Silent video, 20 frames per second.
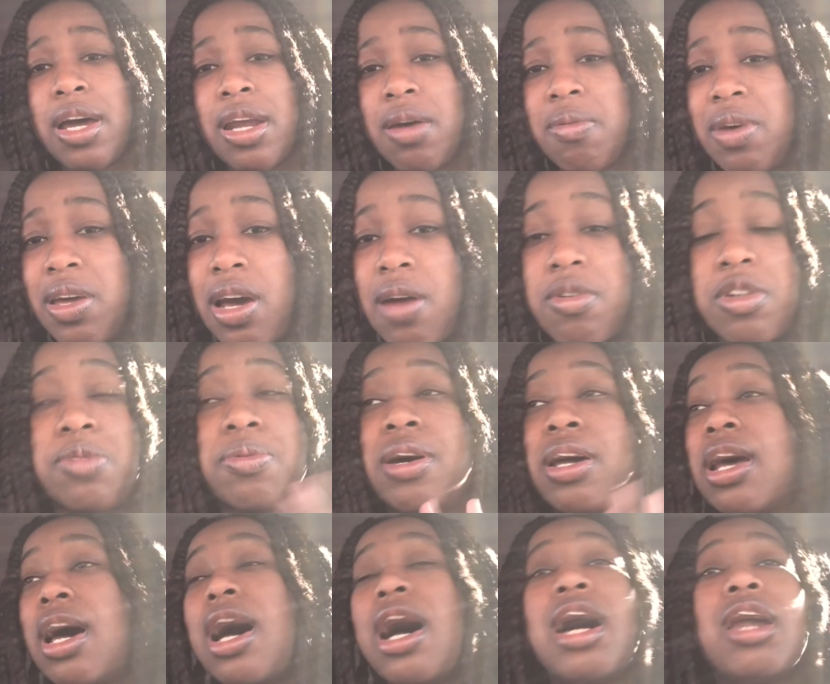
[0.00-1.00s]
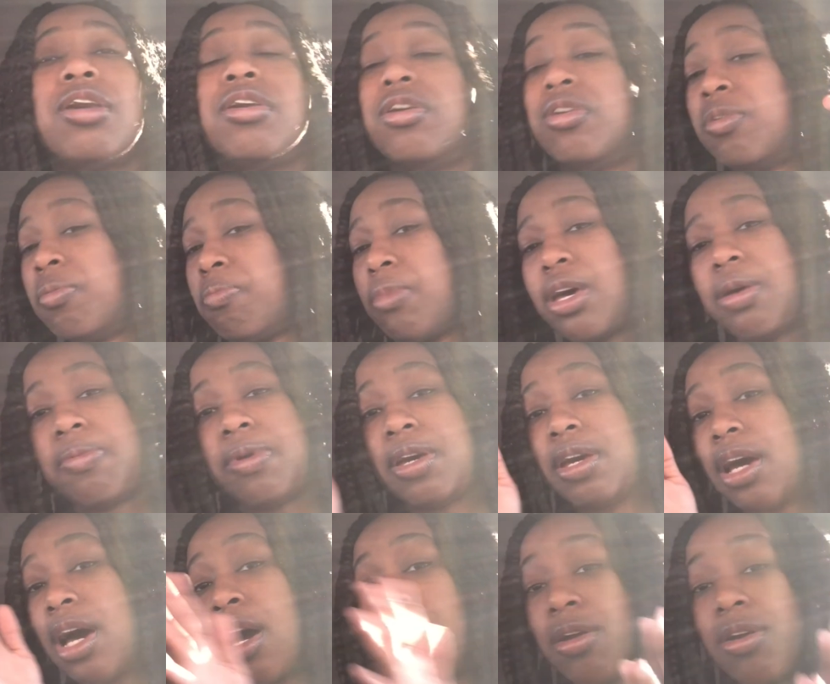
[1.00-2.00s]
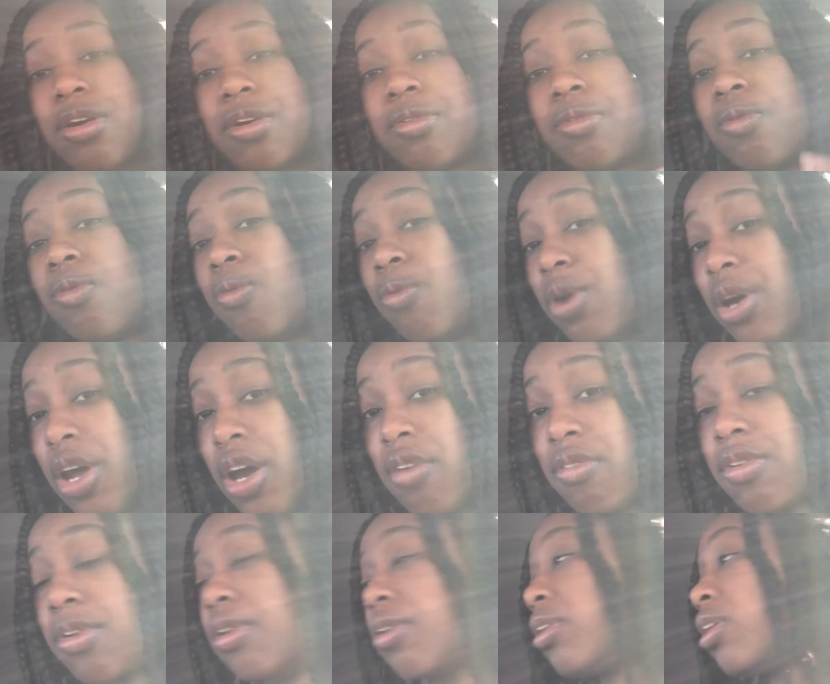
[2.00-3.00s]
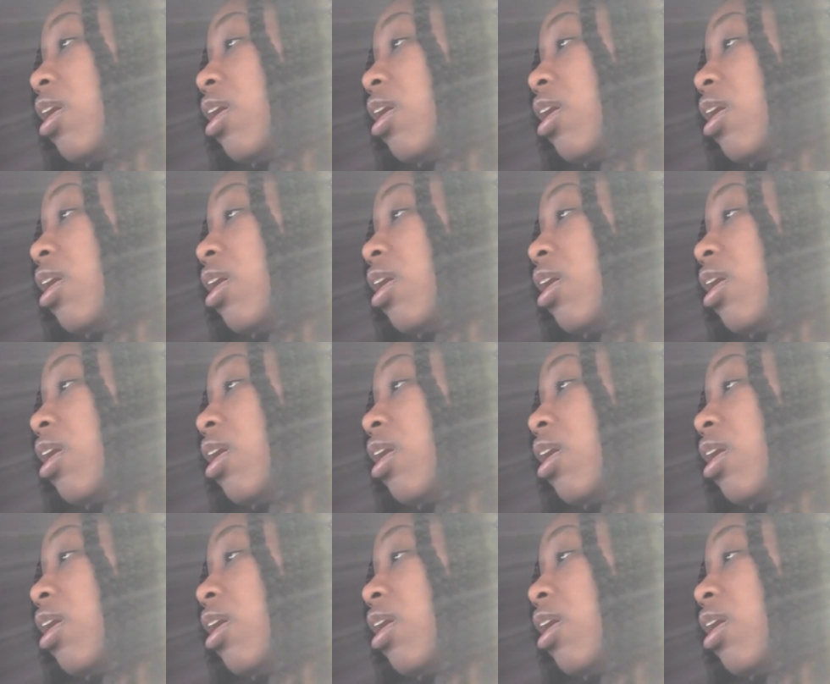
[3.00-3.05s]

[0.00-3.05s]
I may not respond. I don't know, maybe. I don't know. Whatever.